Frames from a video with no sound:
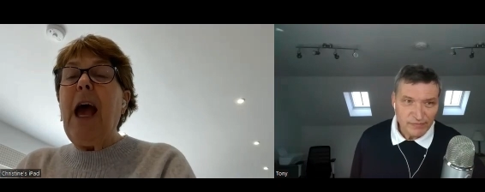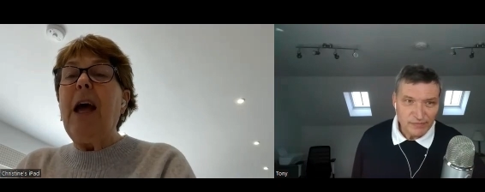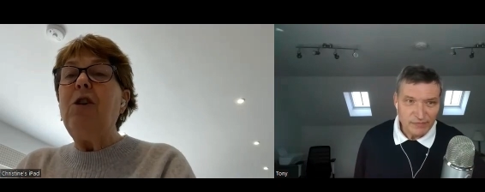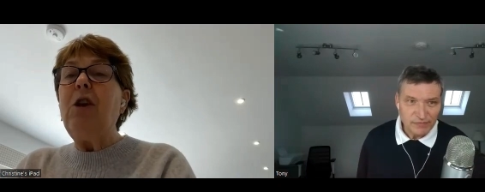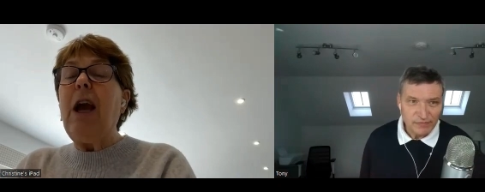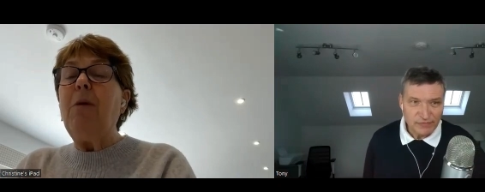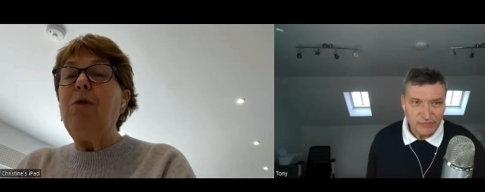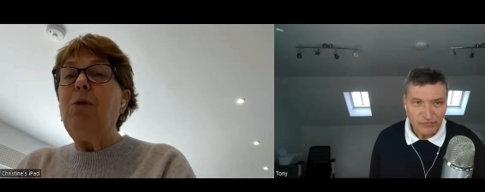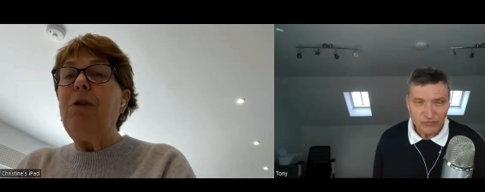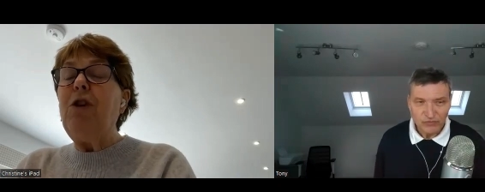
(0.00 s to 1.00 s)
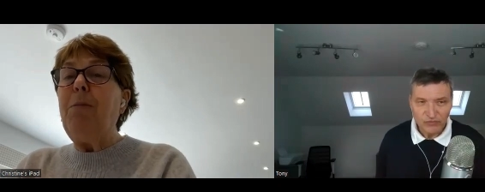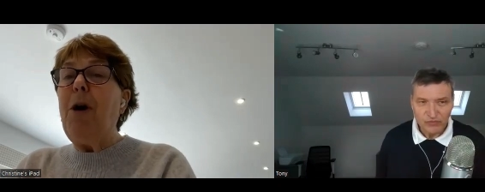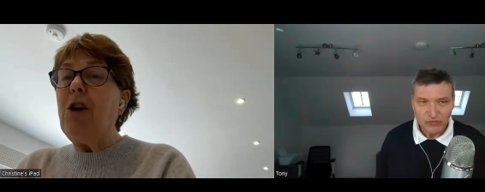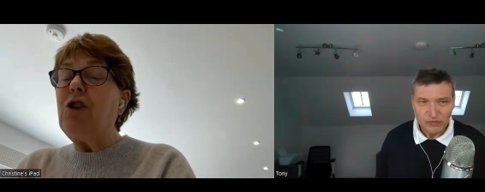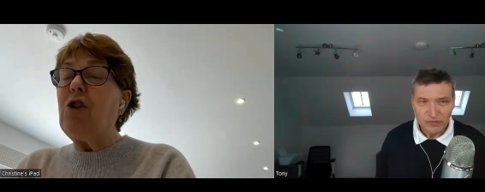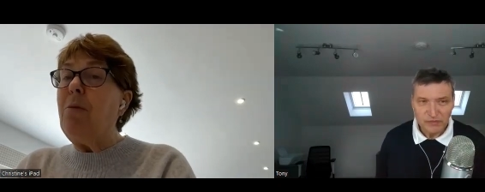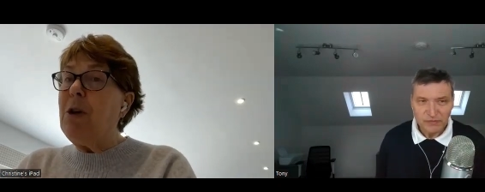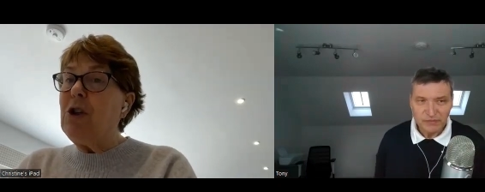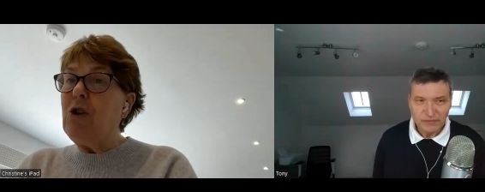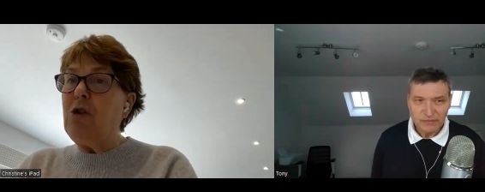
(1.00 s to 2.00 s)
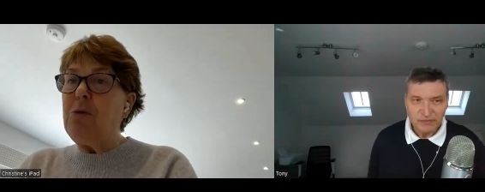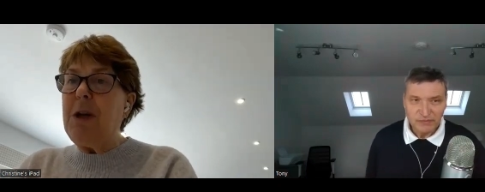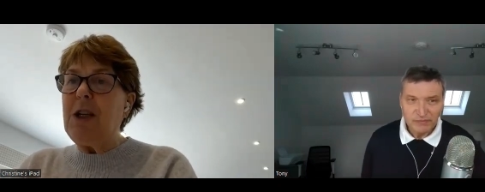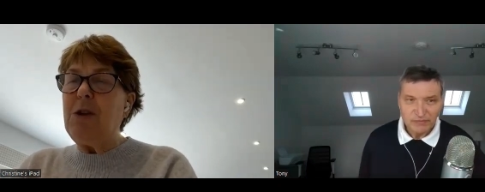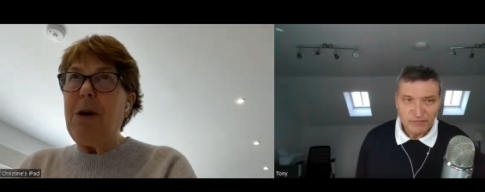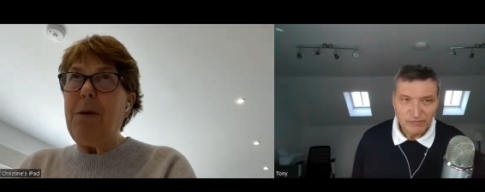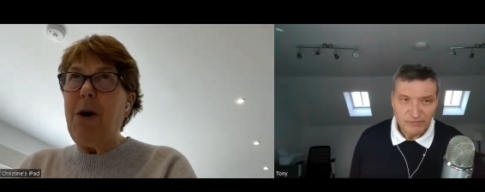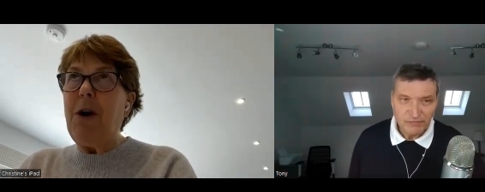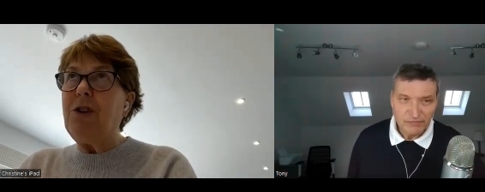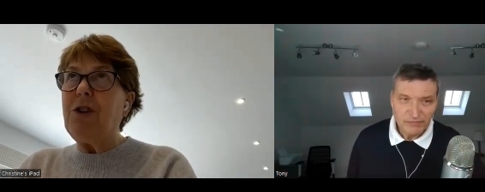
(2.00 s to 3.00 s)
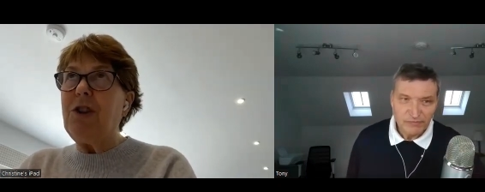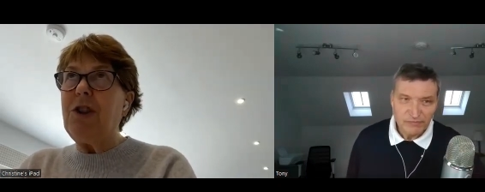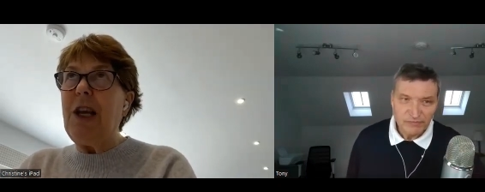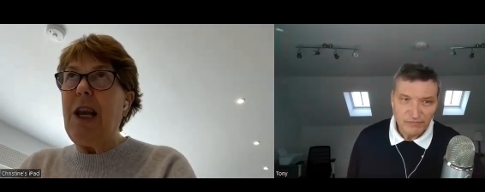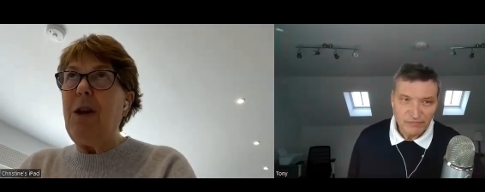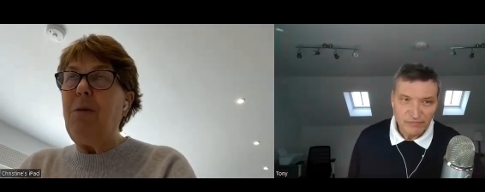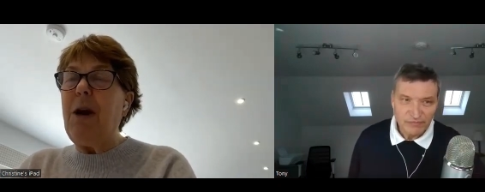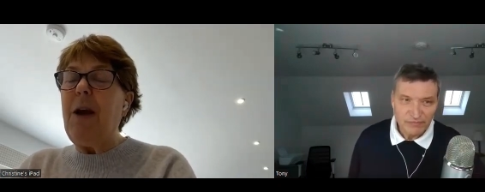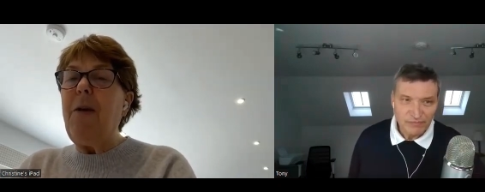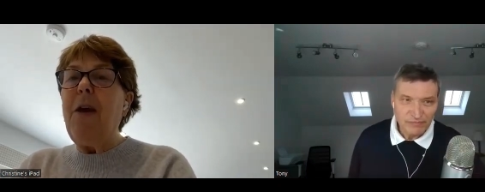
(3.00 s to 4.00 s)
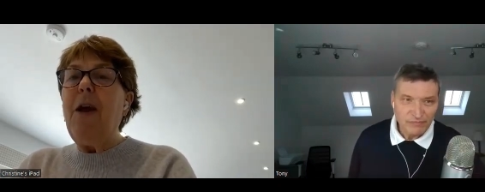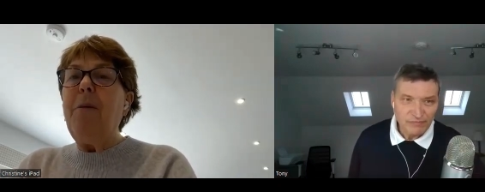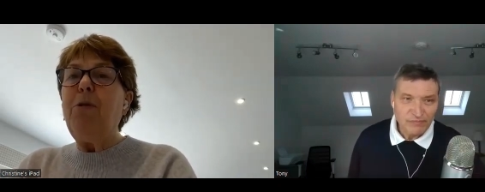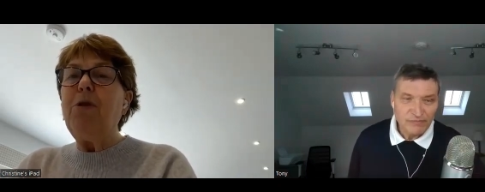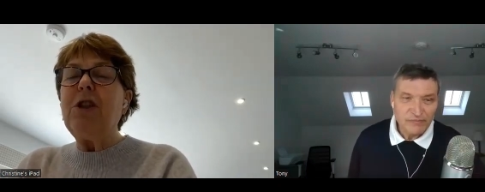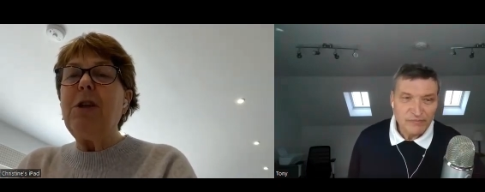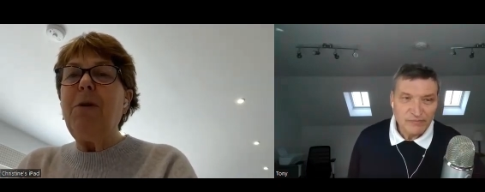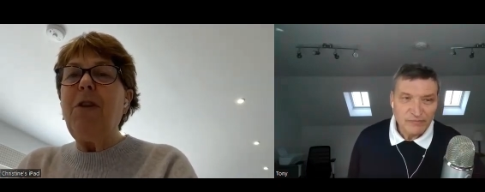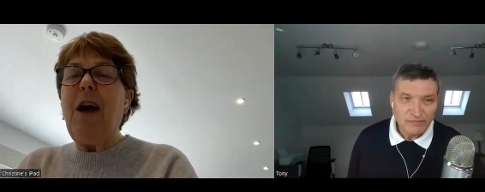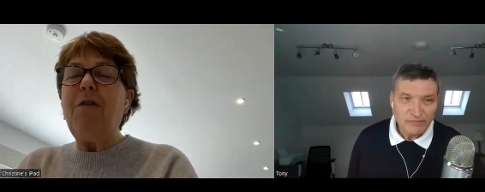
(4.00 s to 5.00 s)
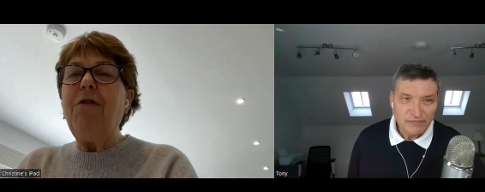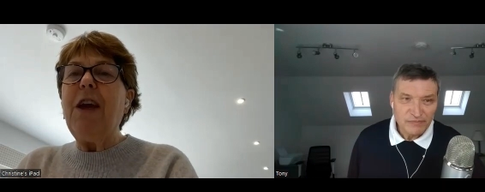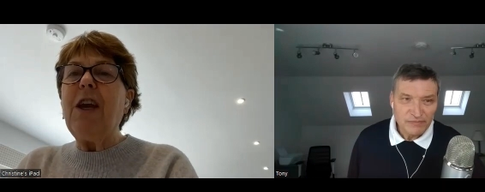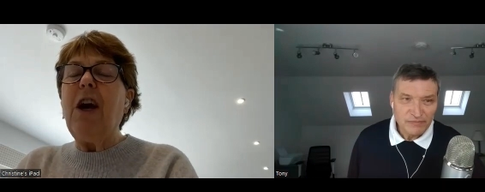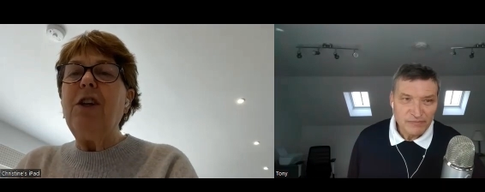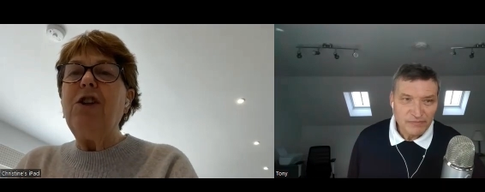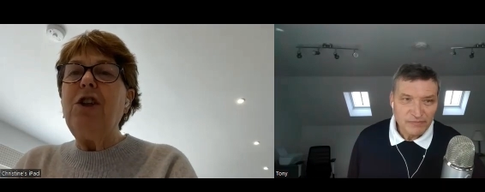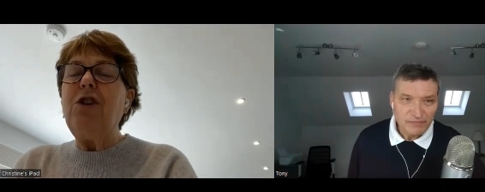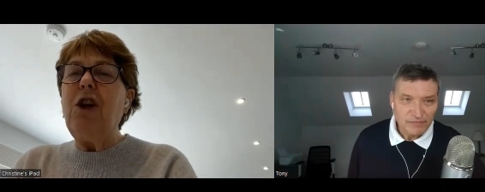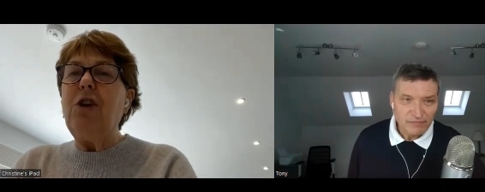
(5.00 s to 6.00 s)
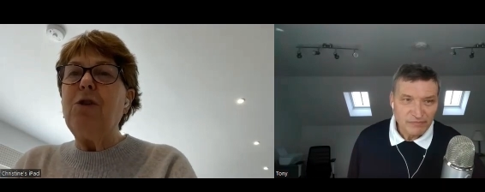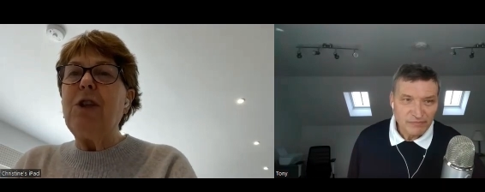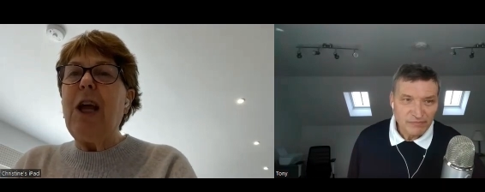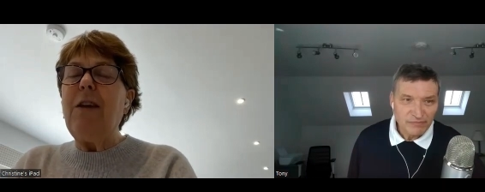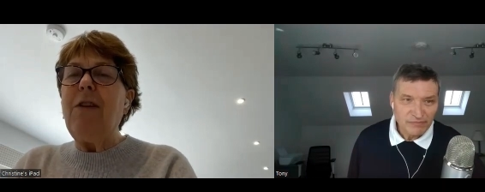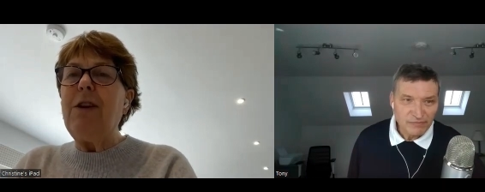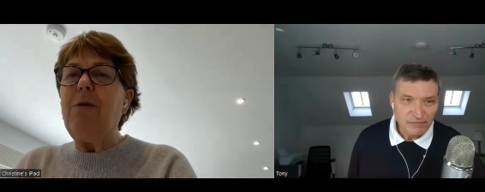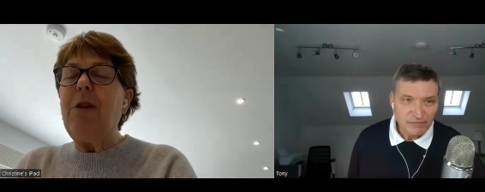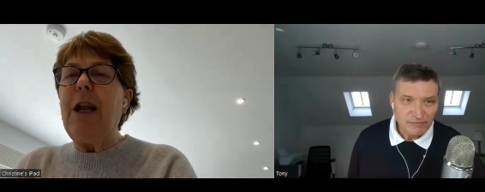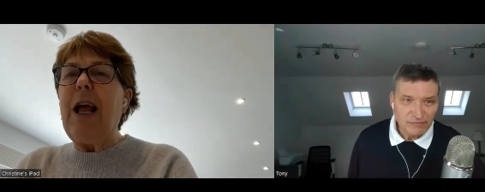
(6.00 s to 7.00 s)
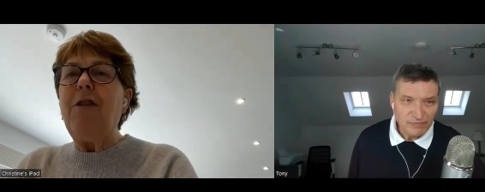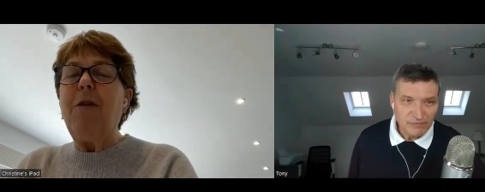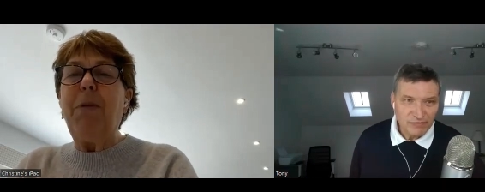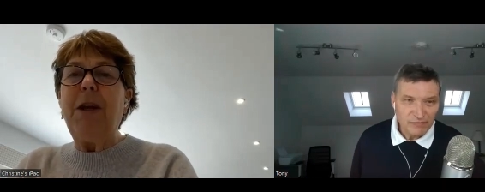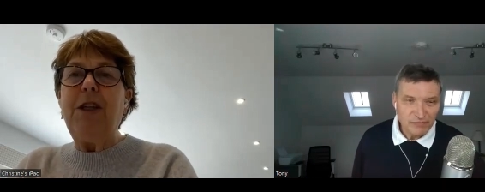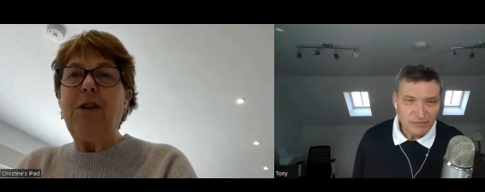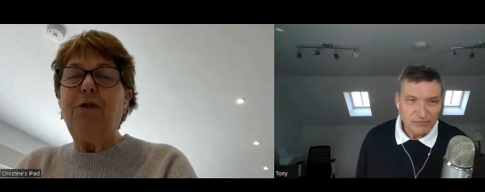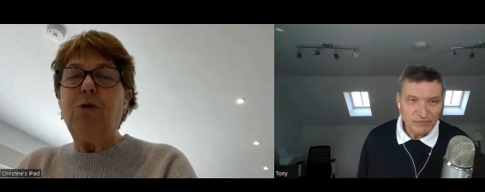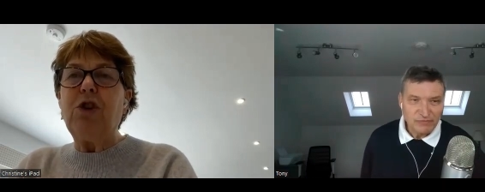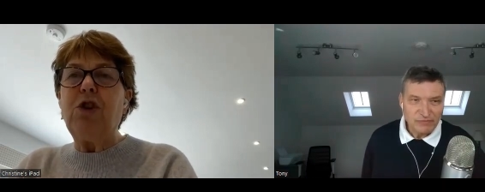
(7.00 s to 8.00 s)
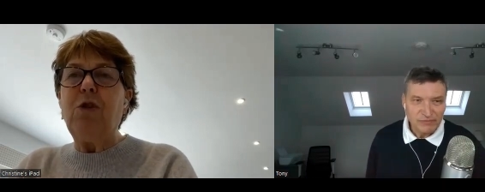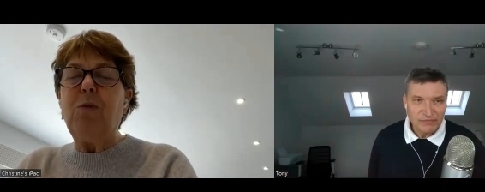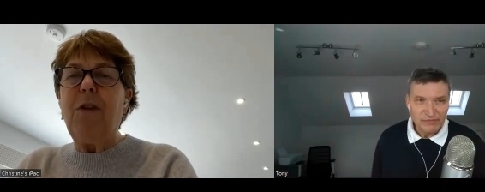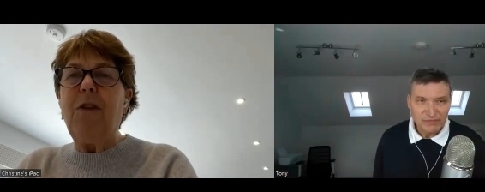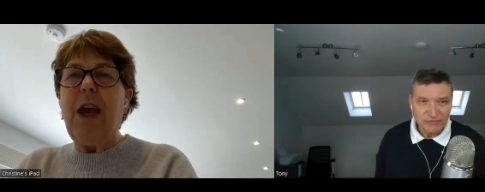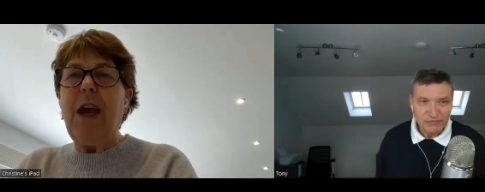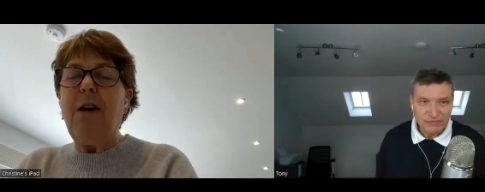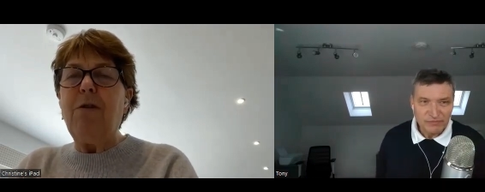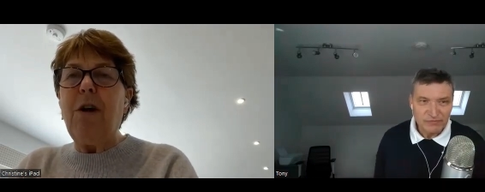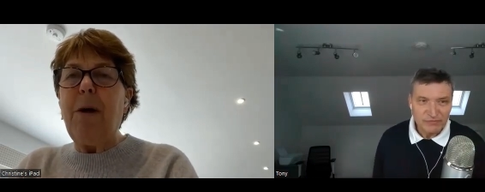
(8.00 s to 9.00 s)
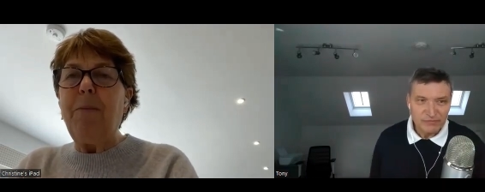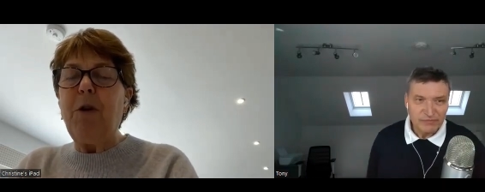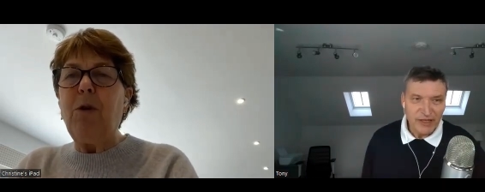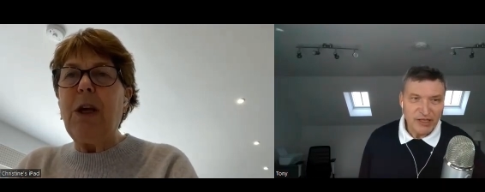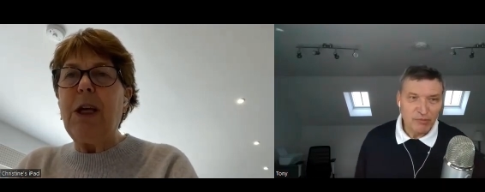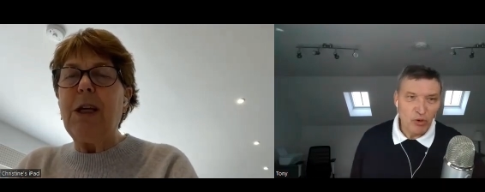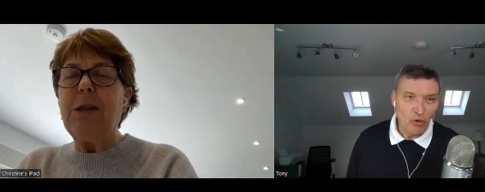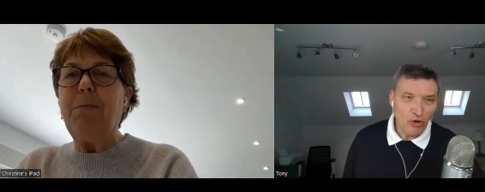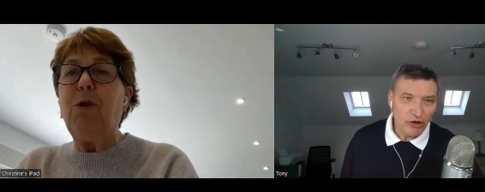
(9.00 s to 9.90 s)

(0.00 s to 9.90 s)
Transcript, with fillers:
Speaker 1: And, and with your mask on, because of course we had to wear masks still anyway, put some of that Vic under your nose, like they, they're like the police force do when they're uh, looking at morgue.